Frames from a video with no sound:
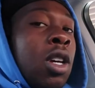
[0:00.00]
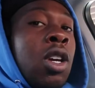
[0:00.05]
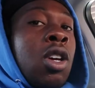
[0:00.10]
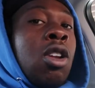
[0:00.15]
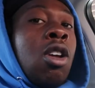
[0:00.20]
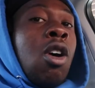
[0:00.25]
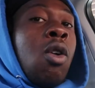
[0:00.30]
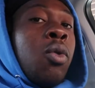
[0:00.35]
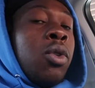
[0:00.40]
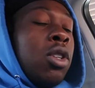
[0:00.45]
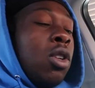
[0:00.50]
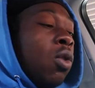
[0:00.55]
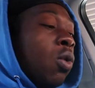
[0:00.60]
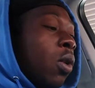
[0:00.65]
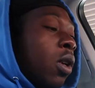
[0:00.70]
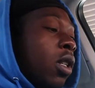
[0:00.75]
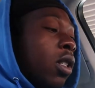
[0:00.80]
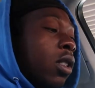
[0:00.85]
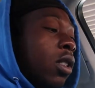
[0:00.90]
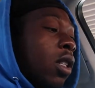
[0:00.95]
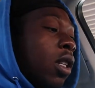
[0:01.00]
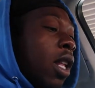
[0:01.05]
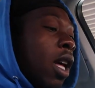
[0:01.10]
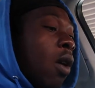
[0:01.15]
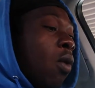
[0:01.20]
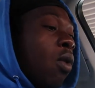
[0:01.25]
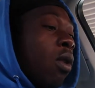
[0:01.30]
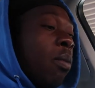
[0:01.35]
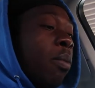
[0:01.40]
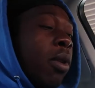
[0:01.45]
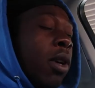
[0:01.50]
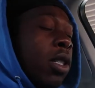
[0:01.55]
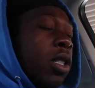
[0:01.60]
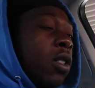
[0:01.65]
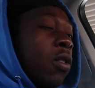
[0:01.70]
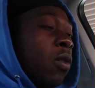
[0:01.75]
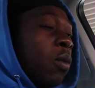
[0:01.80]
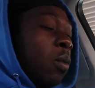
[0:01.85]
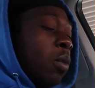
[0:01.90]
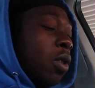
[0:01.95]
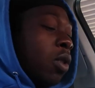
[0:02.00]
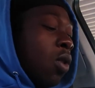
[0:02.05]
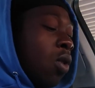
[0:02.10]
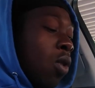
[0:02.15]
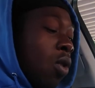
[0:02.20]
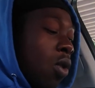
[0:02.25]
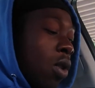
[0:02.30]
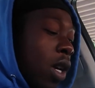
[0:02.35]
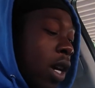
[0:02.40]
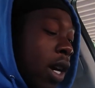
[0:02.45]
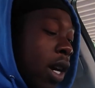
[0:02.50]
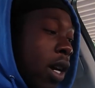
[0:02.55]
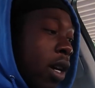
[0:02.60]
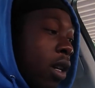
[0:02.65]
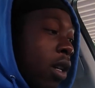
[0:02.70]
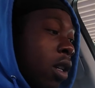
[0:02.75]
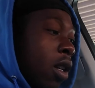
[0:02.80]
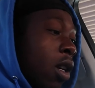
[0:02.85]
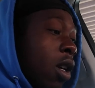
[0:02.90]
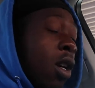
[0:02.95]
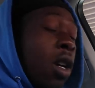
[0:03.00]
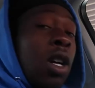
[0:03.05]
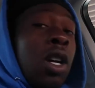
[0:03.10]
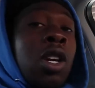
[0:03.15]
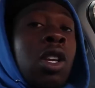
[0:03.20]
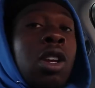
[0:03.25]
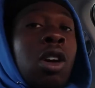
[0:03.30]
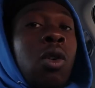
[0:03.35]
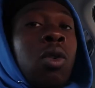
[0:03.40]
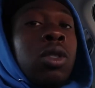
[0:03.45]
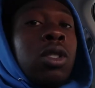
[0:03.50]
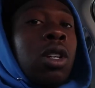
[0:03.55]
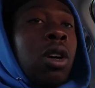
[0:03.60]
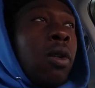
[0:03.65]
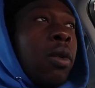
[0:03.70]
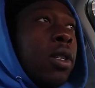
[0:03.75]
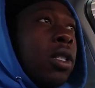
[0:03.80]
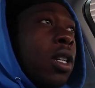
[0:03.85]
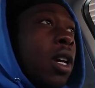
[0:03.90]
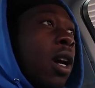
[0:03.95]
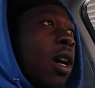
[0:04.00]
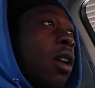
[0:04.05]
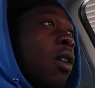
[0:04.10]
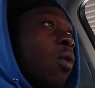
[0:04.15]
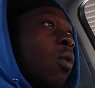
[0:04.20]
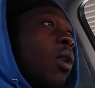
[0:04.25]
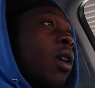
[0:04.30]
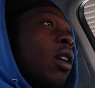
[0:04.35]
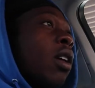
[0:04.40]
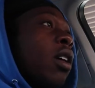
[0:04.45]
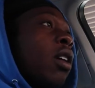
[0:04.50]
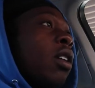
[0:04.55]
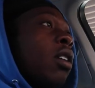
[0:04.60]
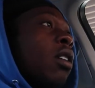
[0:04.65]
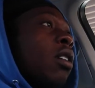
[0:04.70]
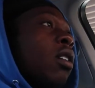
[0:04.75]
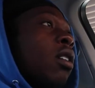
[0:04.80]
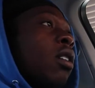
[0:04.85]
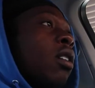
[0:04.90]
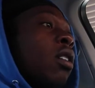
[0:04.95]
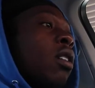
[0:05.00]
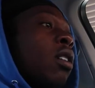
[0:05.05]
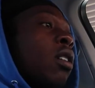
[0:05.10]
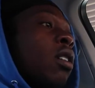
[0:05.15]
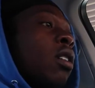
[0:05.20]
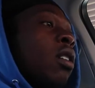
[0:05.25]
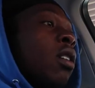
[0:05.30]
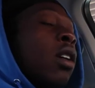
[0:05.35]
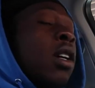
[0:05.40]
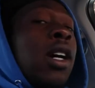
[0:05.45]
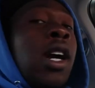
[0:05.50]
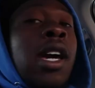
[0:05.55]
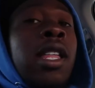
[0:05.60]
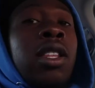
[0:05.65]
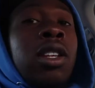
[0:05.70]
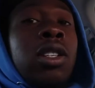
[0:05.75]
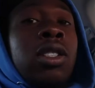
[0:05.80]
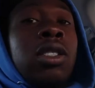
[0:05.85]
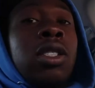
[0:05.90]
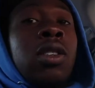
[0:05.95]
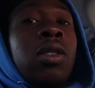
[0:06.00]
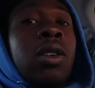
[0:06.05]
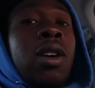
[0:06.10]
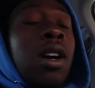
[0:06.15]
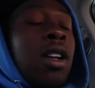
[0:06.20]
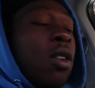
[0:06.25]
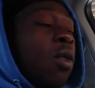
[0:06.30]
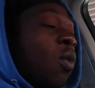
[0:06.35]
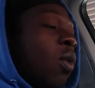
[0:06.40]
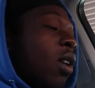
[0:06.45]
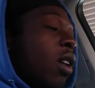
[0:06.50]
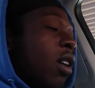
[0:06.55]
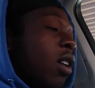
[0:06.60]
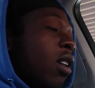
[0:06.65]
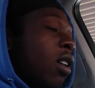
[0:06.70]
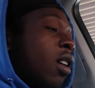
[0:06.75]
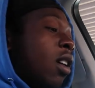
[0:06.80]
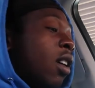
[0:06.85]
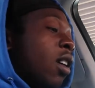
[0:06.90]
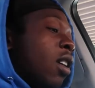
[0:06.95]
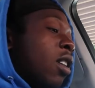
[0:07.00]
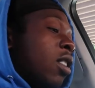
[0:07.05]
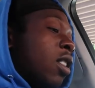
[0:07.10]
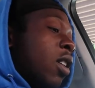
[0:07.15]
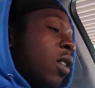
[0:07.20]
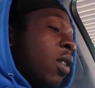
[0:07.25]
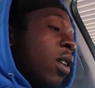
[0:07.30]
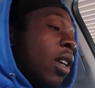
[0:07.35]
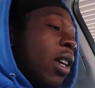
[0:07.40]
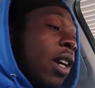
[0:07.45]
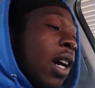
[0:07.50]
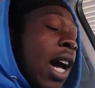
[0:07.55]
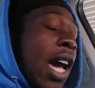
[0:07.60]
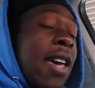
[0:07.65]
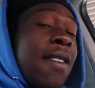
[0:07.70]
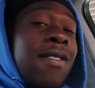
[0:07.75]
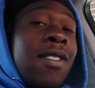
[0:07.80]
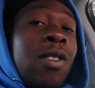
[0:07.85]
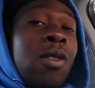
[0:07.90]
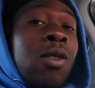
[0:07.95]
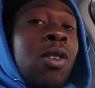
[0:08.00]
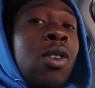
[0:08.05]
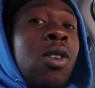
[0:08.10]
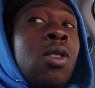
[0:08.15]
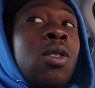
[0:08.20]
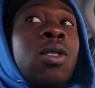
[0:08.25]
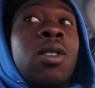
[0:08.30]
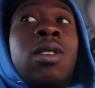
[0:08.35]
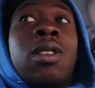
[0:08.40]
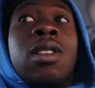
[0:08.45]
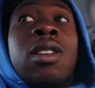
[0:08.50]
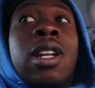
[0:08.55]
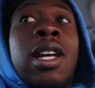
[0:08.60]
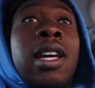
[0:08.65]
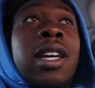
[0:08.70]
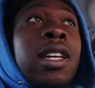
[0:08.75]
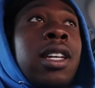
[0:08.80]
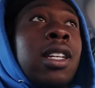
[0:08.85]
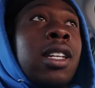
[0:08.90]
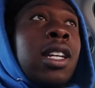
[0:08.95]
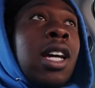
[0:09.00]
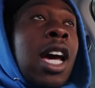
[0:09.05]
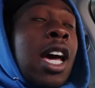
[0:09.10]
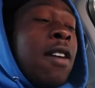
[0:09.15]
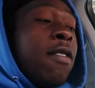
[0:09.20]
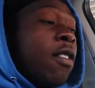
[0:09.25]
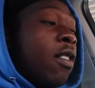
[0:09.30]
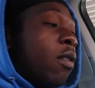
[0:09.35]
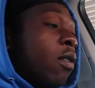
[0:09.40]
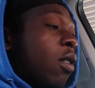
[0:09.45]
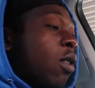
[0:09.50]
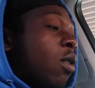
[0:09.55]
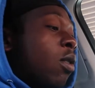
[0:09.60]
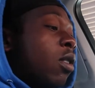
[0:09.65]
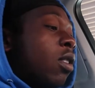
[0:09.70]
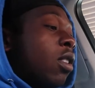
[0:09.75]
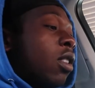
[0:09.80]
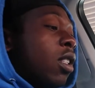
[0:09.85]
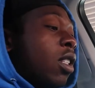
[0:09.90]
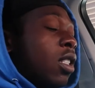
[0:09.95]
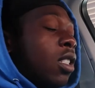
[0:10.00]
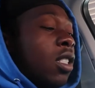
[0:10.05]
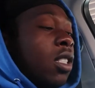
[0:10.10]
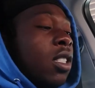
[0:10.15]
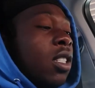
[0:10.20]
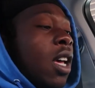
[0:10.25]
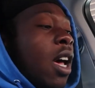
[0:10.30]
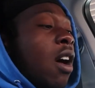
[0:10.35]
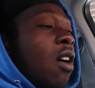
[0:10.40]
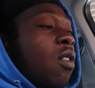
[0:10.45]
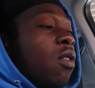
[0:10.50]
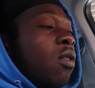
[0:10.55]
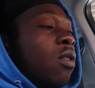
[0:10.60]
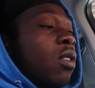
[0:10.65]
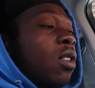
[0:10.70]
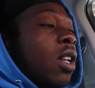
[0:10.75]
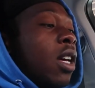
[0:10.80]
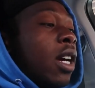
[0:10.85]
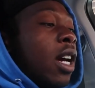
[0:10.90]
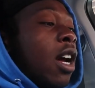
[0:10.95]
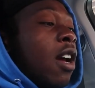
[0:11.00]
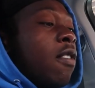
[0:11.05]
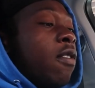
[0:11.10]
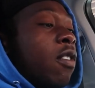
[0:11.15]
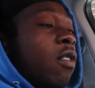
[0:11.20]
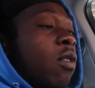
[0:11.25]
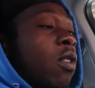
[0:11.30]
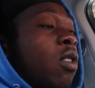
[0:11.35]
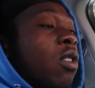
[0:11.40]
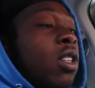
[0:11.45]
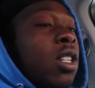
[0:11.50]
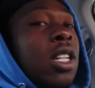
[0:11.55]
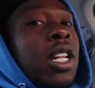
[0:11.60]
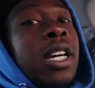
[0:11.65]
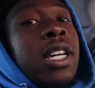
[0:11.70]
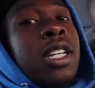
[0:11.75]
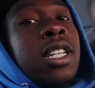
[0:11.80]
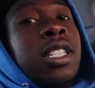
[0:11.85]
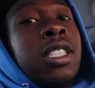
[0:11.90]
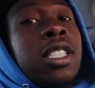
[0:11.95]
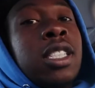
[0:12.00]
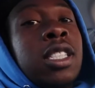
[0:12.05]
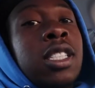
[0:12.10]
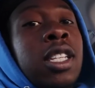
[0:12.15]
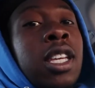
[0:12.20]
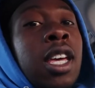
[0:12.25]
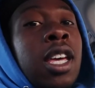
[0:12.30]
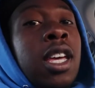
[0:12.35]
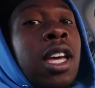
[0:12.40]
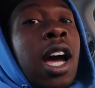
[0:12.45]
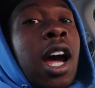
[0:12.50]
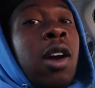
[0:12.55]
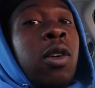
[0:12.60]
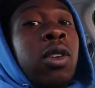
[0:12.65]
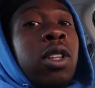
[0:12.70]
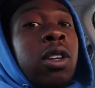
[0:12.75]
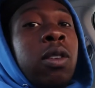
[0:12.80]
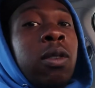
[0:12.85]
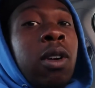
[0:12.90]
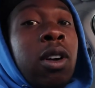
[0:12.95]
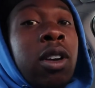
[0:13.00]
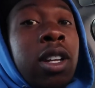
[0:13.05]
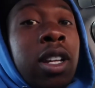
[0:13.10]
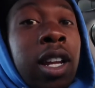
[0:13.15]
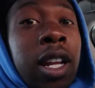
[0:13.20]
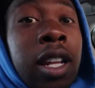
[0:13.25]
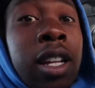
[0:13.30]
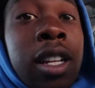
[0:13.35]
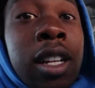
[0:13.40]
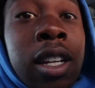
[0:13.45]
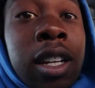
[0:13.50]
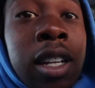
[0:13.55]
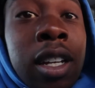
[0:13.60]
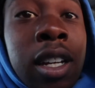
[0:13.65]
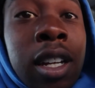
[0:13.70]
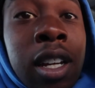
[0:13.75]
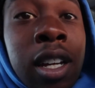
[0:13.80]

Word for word: you know when you run into that one person from school that you know was always kind of weird and they're still kind of weird so yeah i even wrote like i haven't wrote this out like i haven't wrote it like it's a skit i really wrote it like look